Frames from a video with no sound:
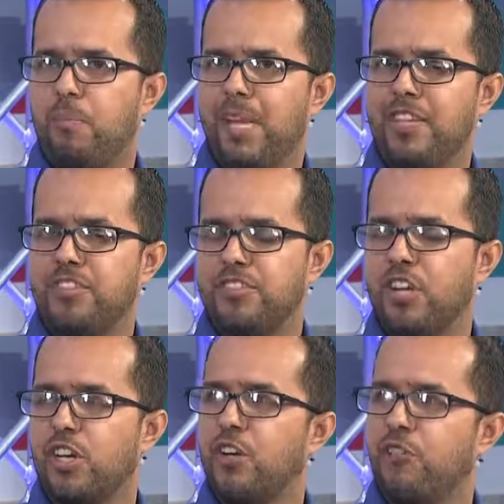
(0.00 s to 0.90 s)
Bleach is
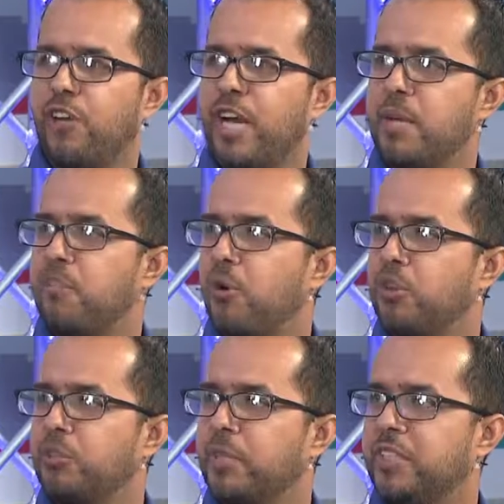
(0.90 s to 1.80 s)
not good for any
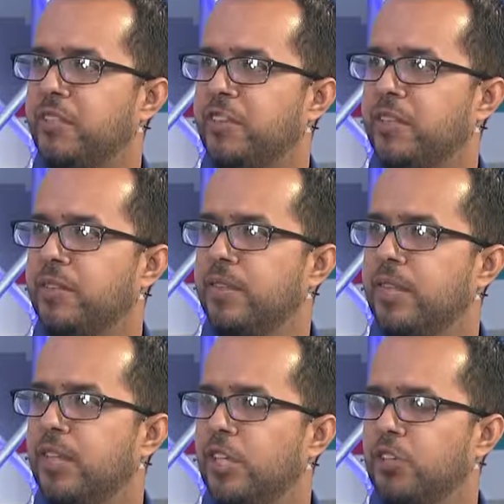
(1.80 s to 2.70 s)
porous material,
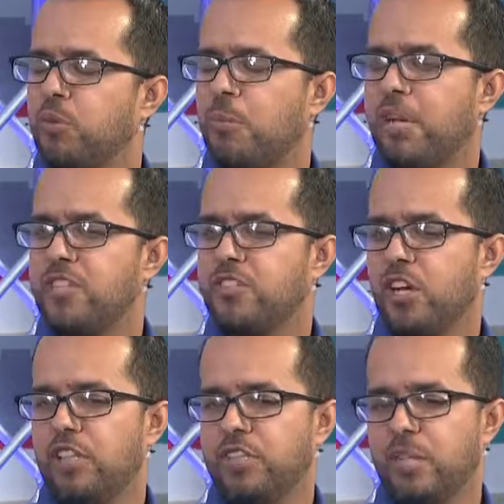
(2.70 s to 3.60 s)
because what bleach
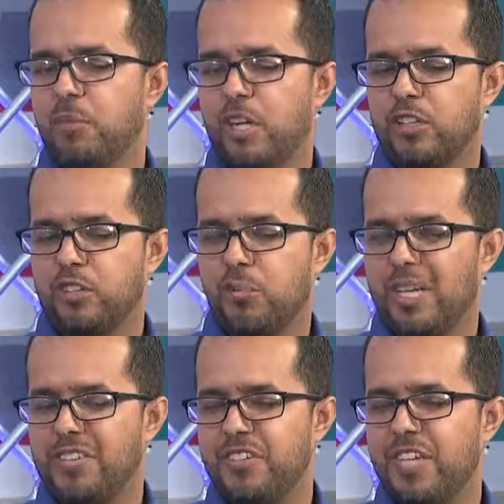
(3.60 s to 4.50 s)
does, the molecules of
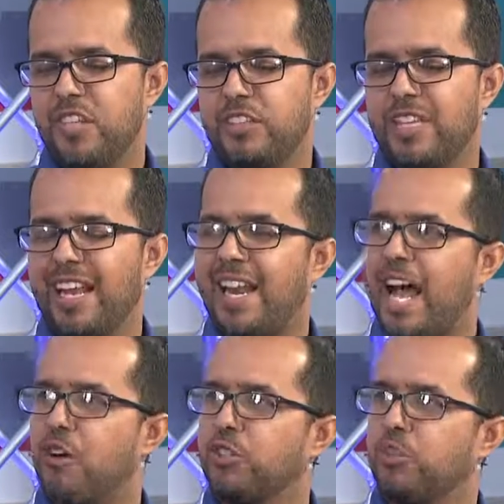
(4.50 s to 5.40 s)
bleach, it doesn't
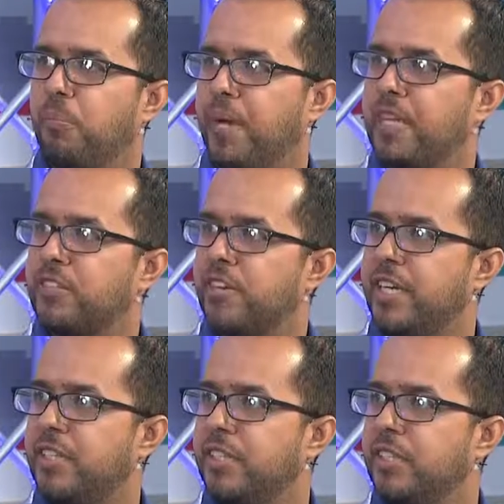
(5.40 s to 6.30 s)
allow it to
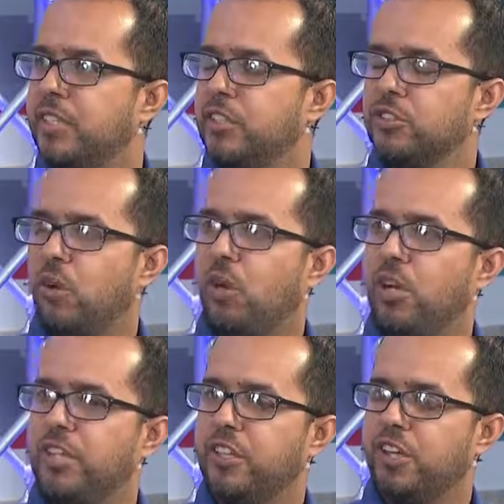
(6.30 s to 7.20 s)
penetrate. Okay. So
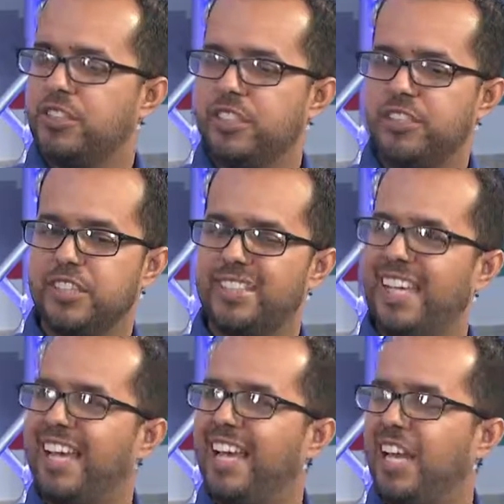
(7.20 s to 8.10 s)
all it does is
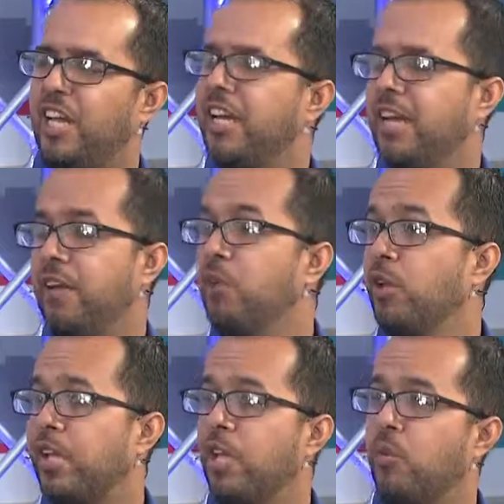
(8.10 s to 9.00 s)
just killing. It
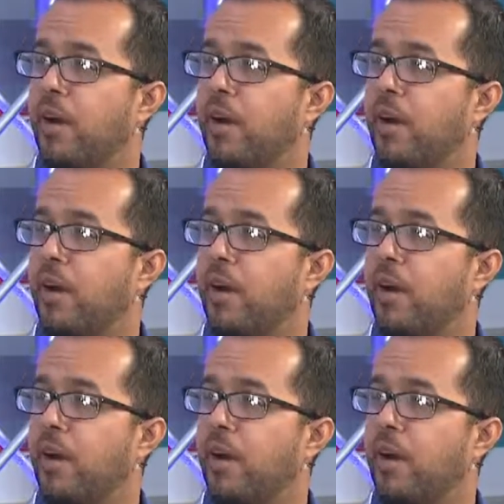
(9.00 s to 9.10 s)
will kill